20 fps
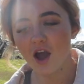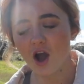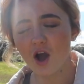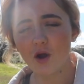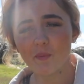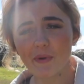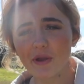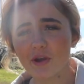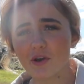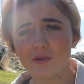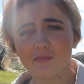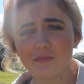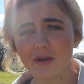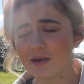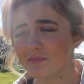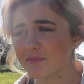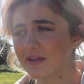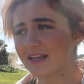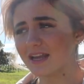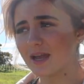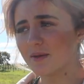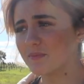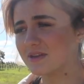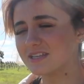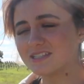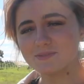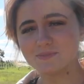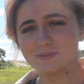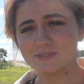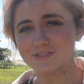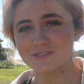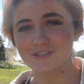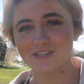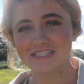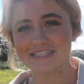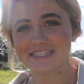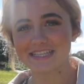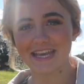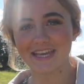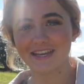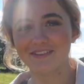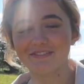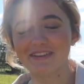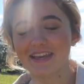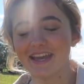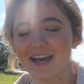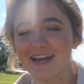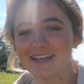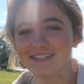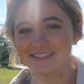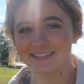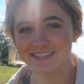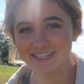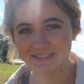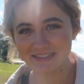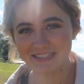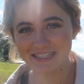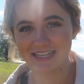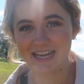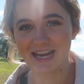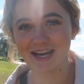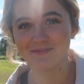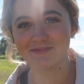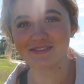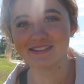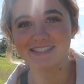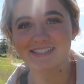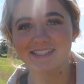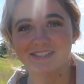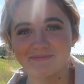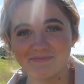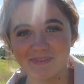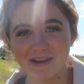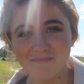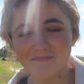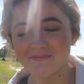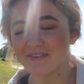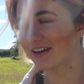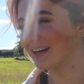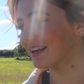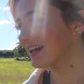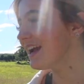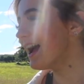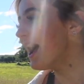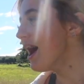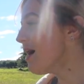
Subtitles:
oh my God, Mom, like, I must be so scared of cows, something happens to my body.